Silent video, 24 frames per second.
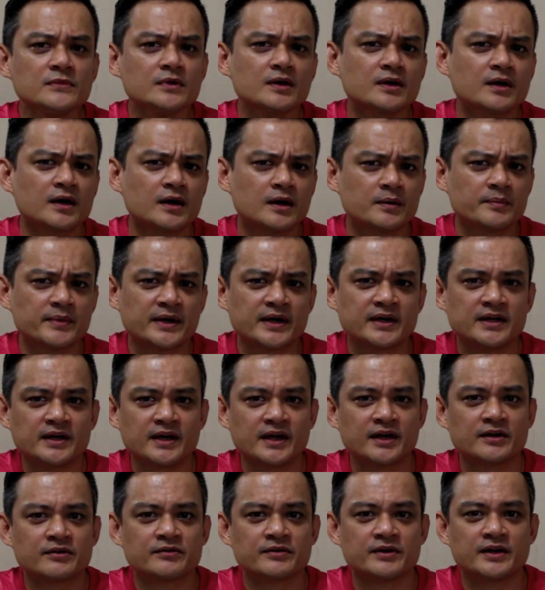at the
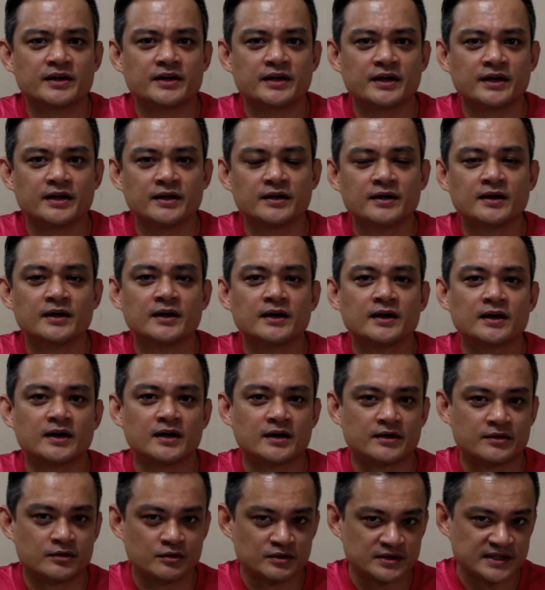end of the day,
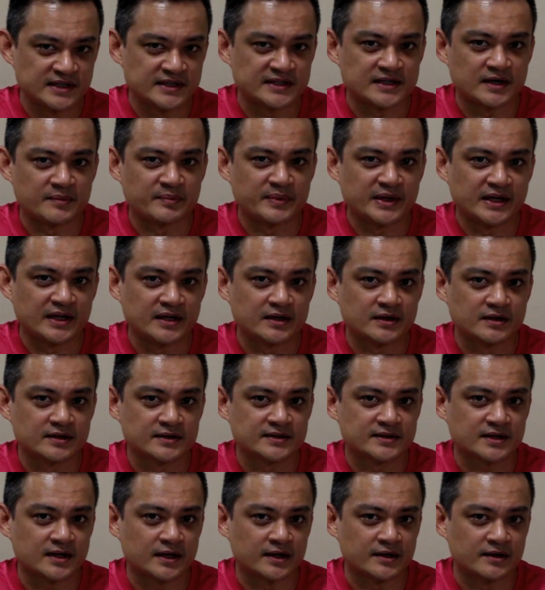those things are
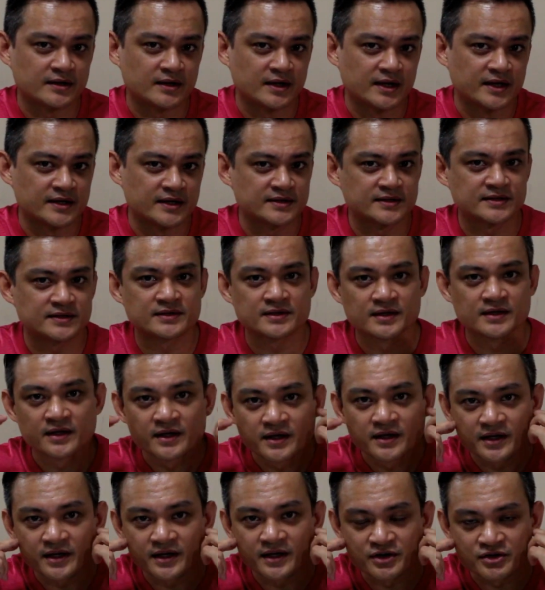meaningless unless
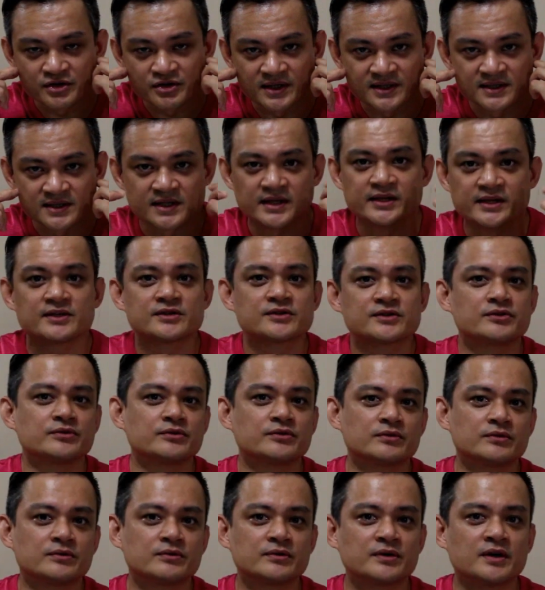it translates
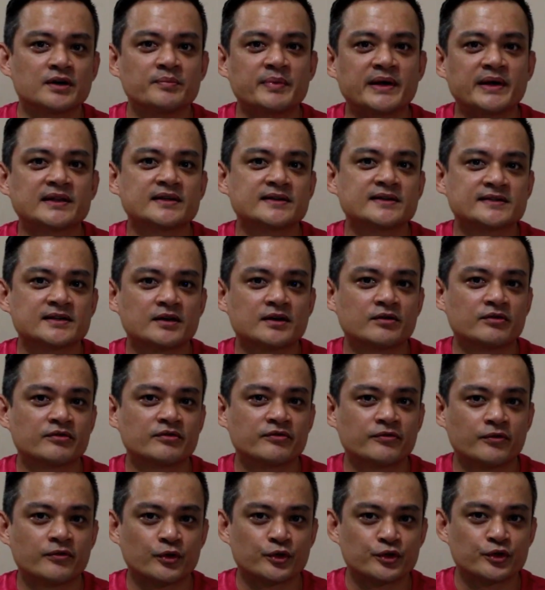to a better sound
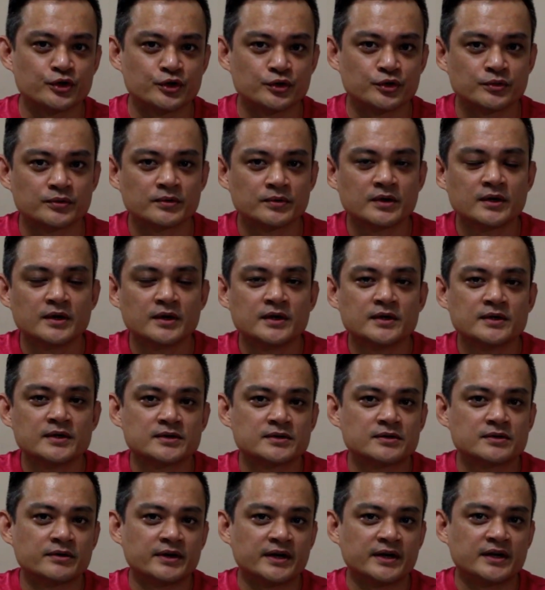for you.
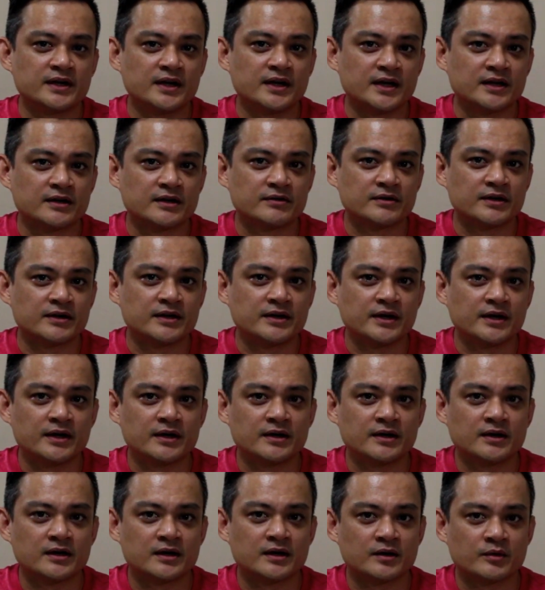So at the end of the
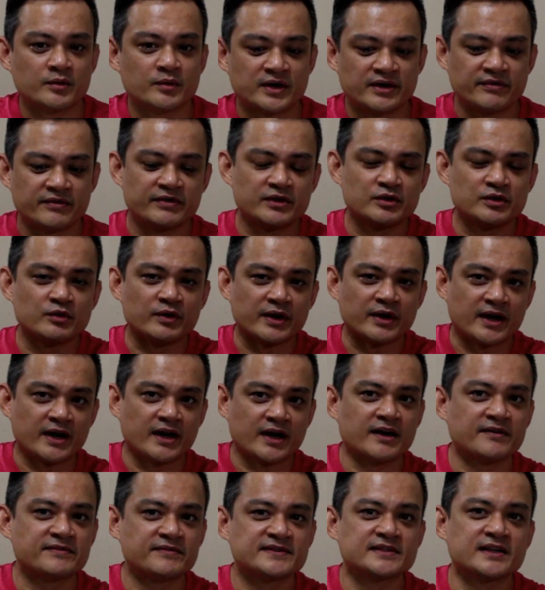day, whatever you
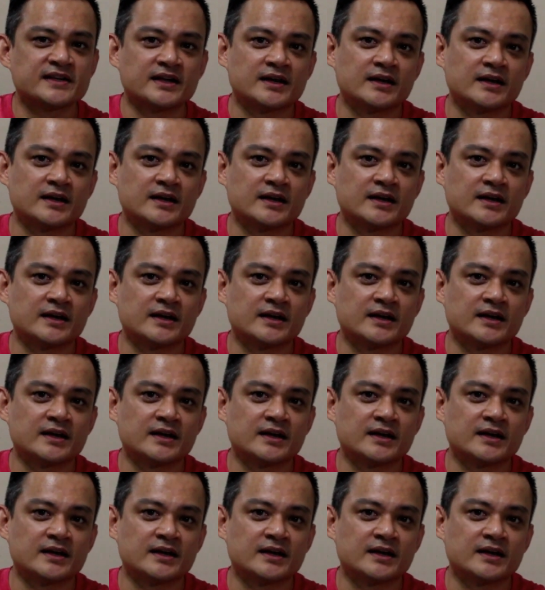have set